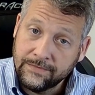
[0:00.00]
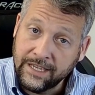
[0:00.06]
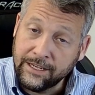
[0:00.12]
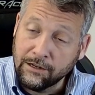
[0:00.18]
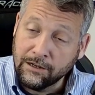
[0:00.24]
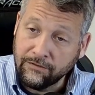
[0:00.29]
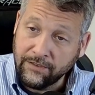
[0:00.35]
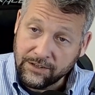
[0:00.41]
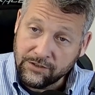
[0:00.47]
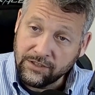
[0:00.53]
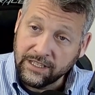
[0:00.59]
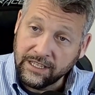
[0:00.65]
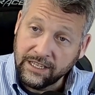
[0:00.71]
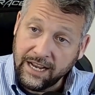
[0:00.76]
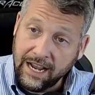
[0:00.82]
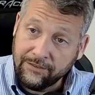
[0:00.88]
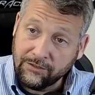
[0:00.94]
and you're eventually
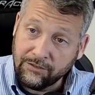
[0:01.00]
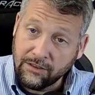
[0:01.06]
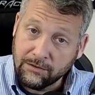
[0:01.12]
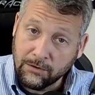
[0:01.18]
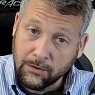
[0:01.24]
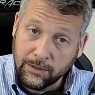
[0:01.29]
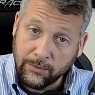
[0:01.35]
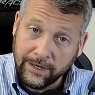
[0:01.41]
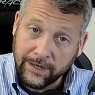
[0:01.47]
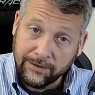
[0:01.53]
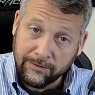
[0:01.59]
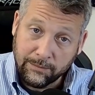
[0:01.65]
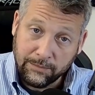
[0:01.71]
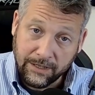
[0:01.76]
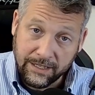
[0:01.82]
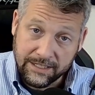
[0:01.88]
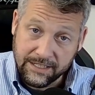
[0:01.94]
going to have to throw it away and
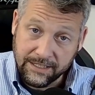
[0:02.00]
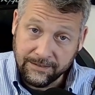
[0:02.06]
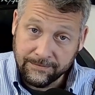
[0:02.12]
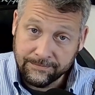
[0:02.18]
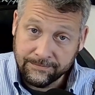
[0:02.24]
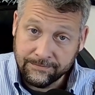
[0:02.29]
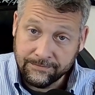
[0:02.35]
replace it.